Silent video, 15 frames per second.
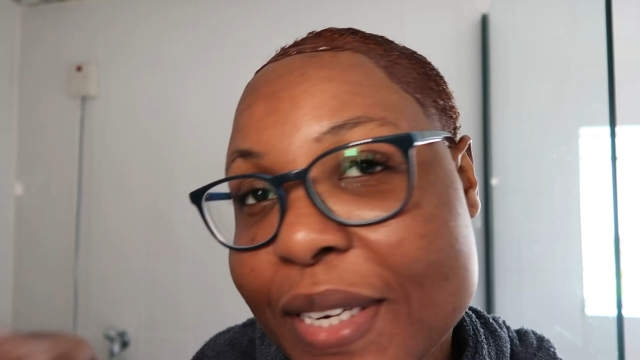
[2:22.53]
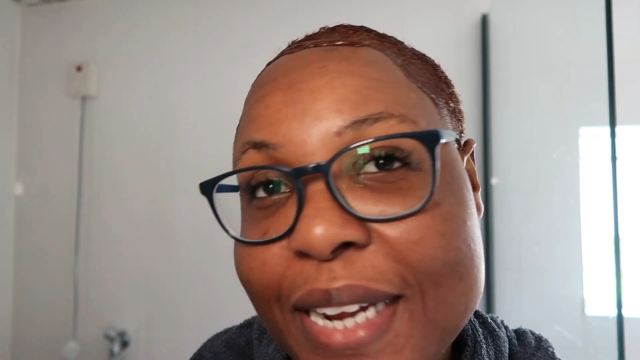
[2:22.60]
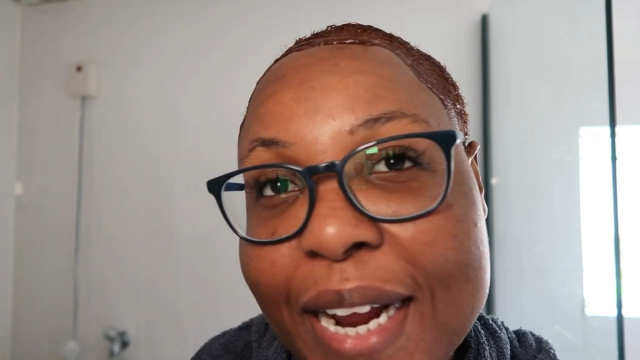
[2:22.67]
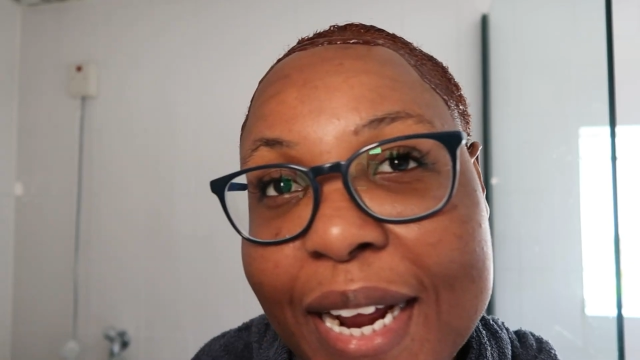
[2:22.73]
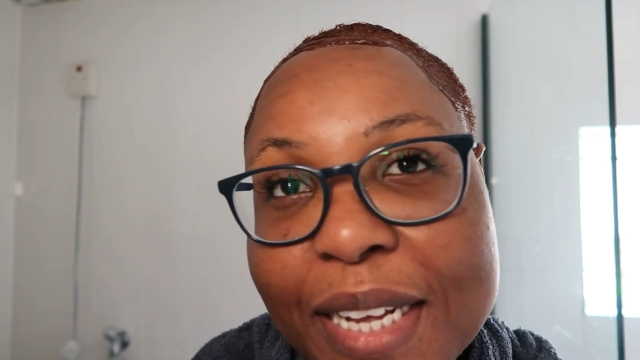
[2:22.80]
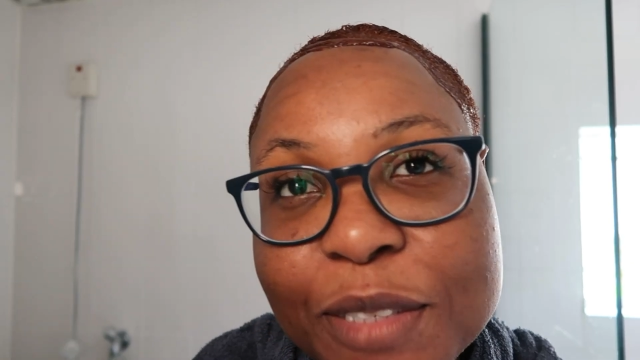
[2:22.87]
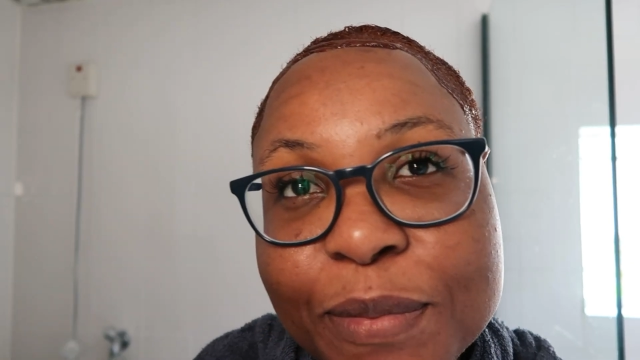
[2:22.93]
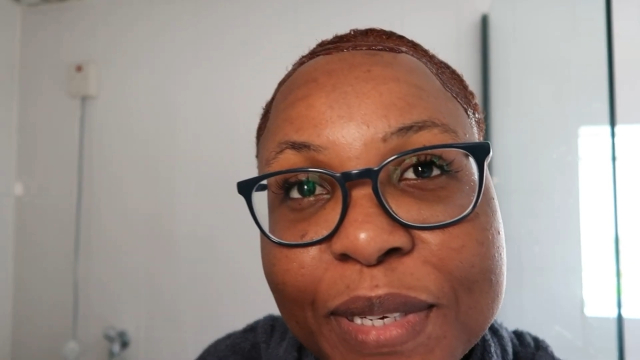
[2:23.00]
dye
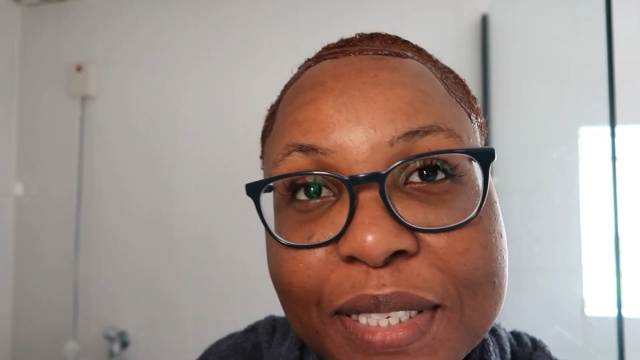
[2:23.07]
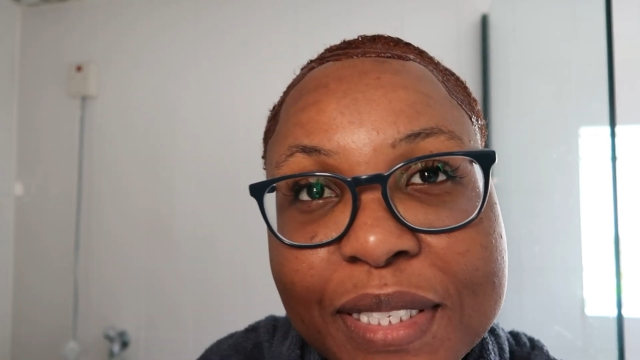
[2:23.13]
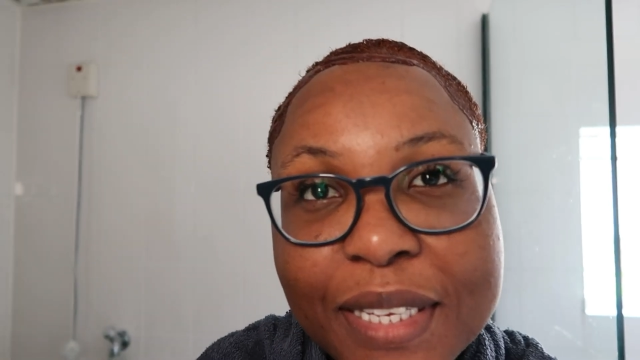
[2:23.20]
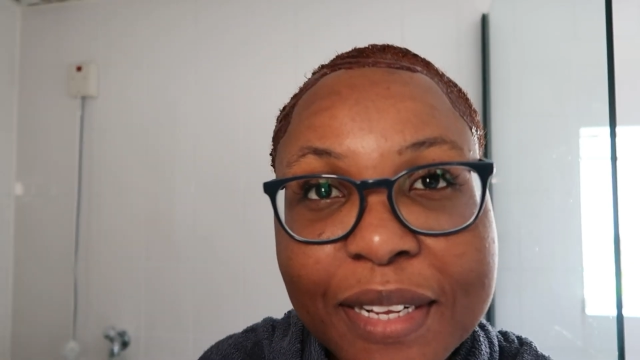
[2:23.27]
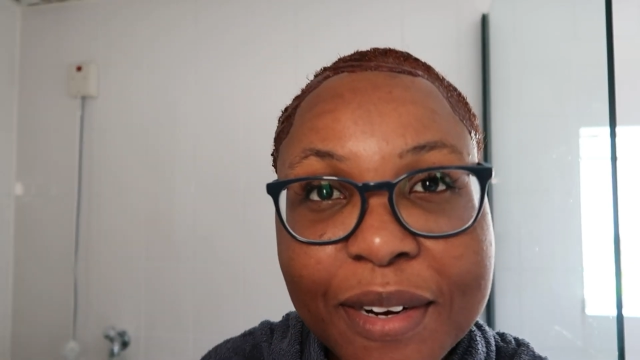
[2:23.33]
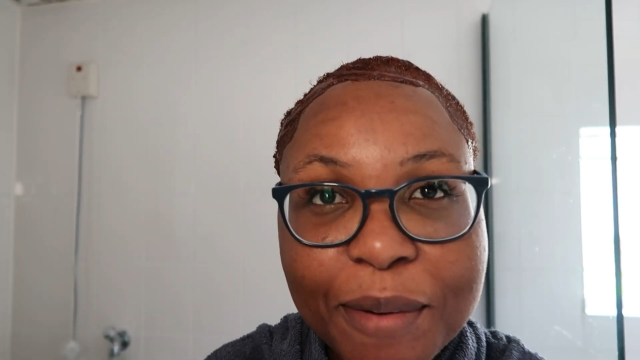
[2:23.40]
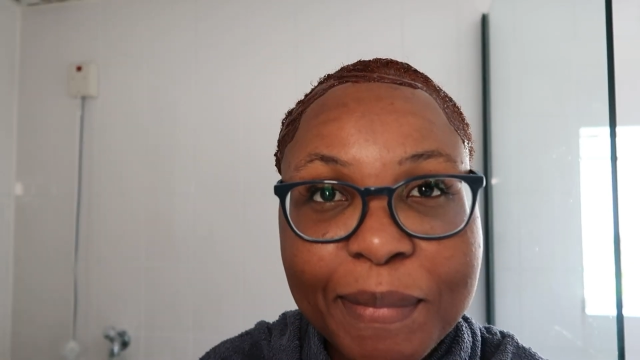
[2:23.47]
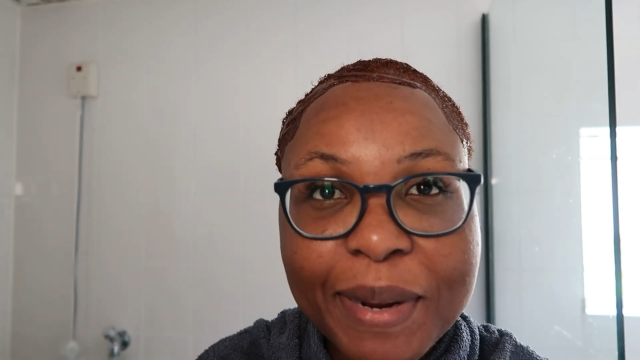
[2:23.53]
has been
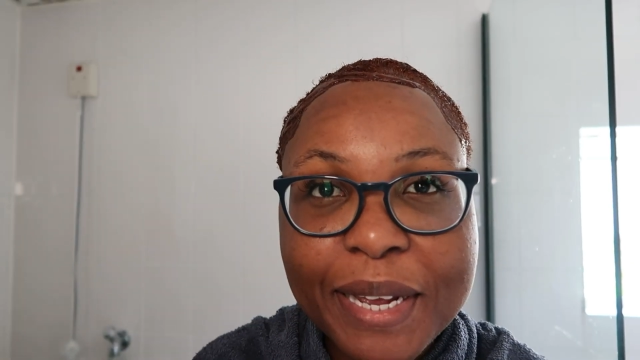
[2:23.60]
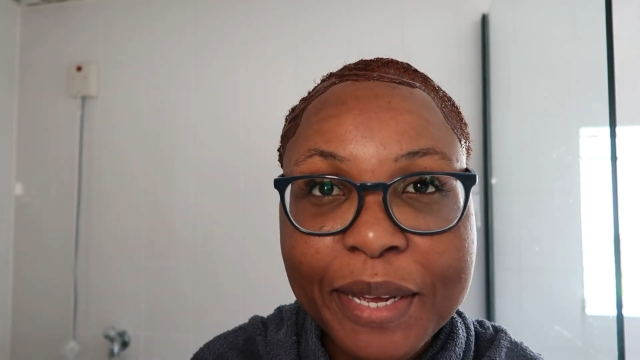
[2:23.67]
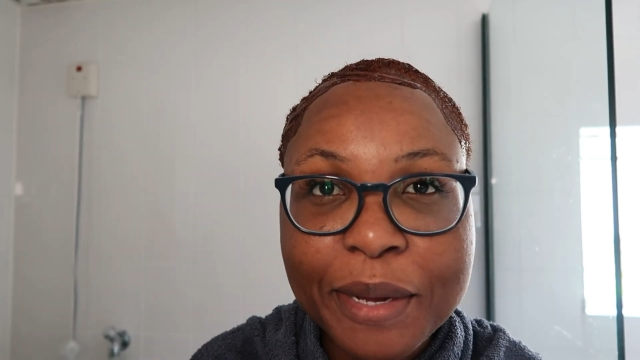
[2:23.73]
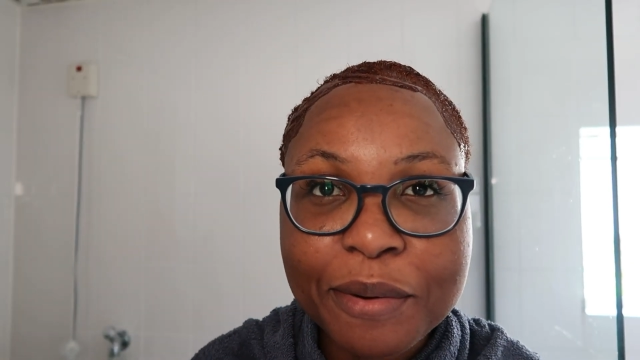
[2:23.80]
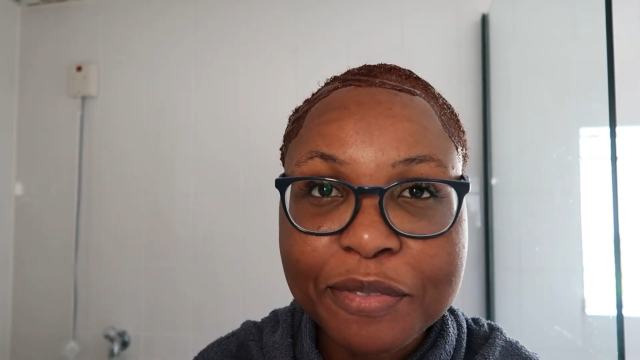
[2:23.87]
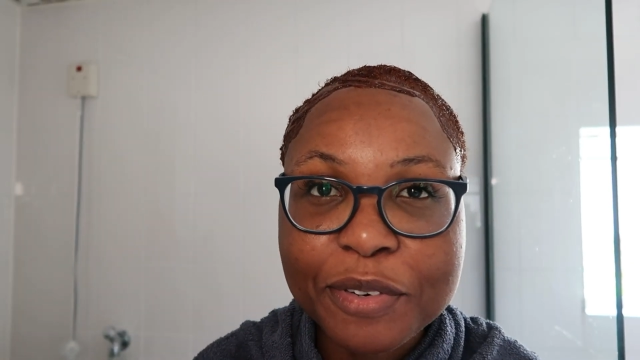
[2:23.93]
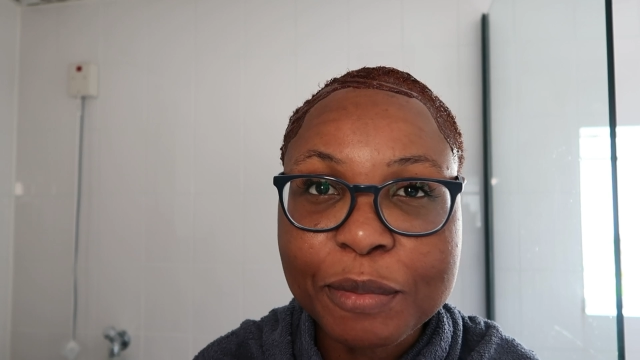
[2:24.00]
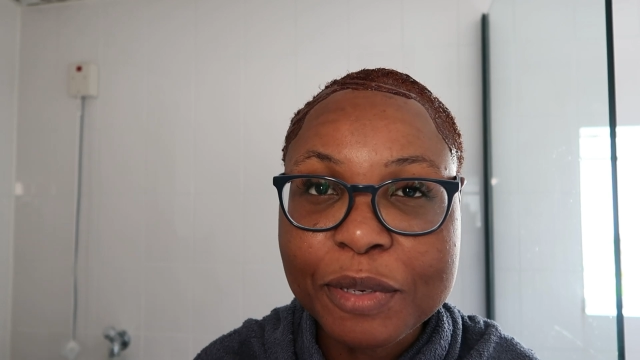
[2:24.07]
sitting on my
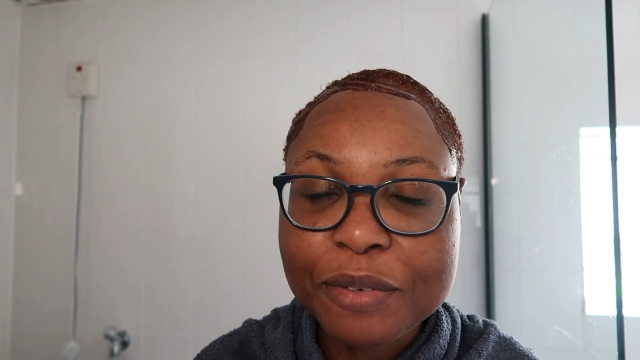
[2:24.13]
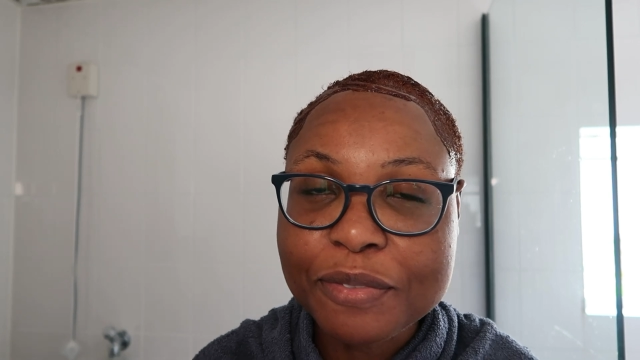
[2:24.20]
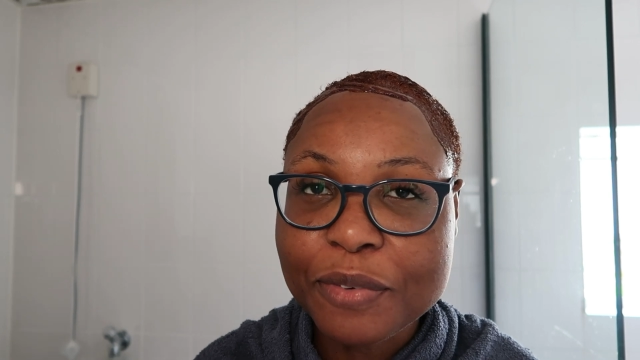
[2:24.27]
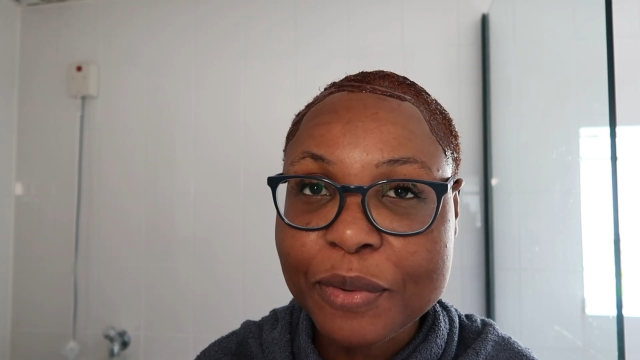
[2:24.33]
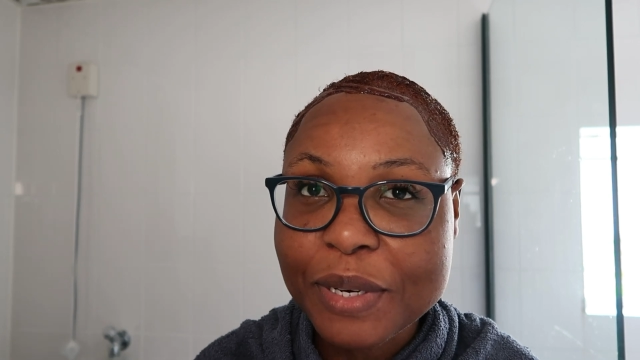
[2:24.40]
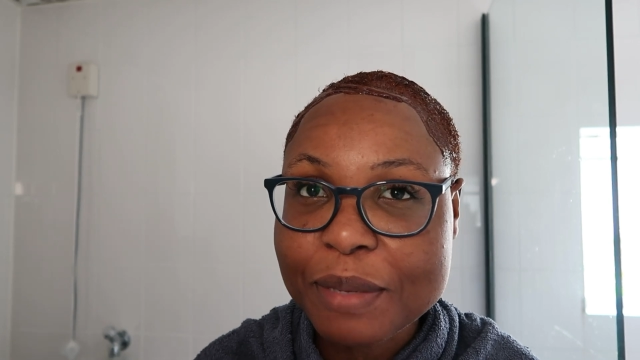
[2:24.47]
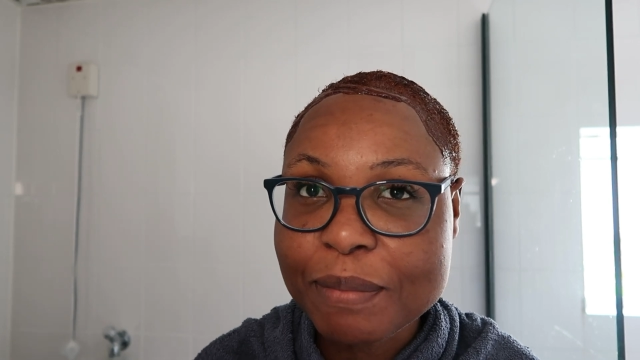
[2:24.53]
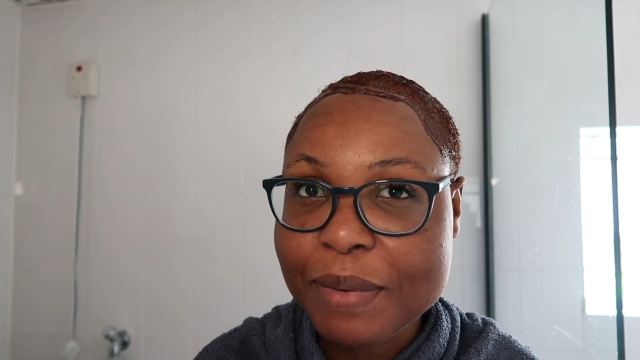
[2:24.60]
hair for about
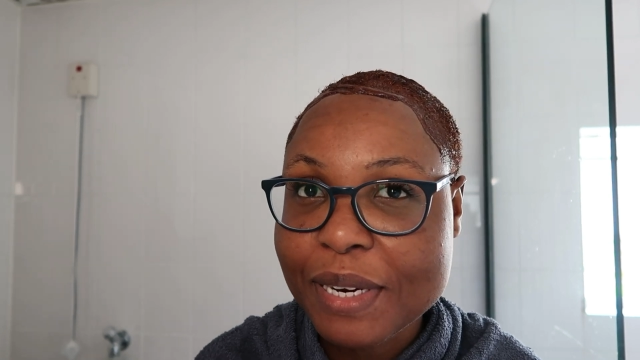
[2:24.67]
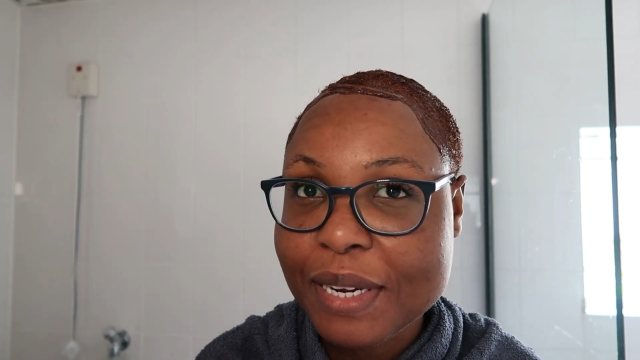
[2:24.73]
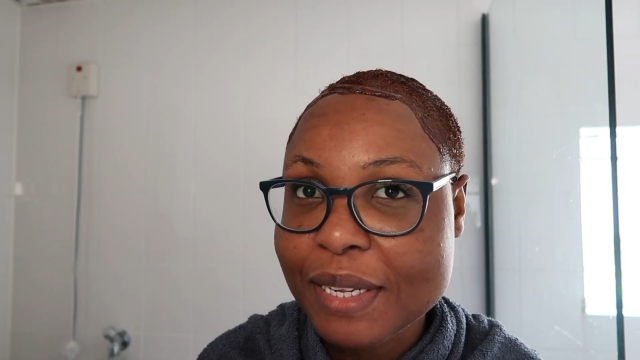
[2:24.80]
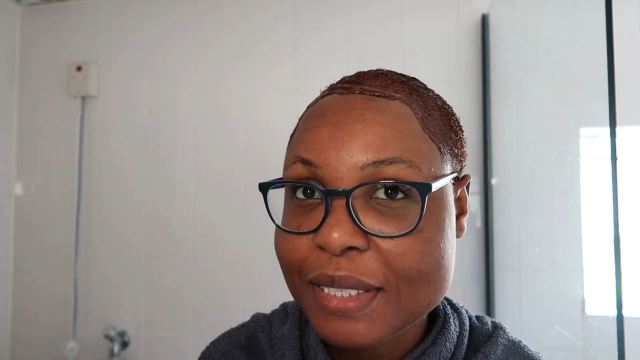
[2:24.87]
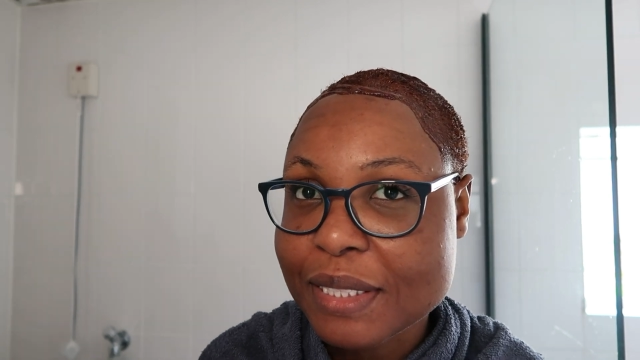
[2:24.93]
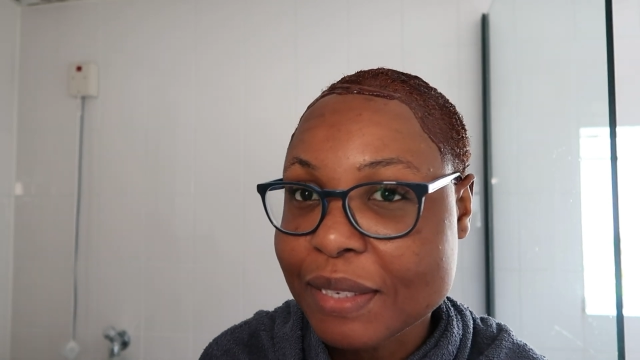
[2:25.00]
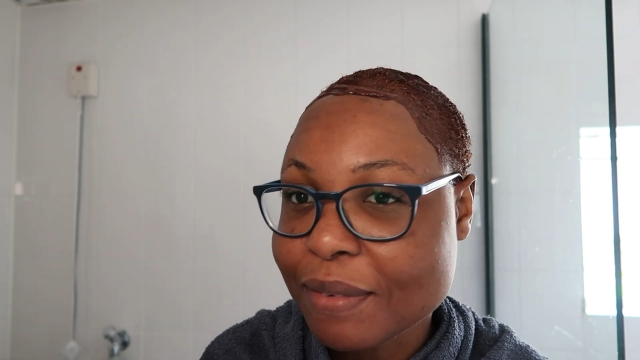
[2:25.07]
40 minutes,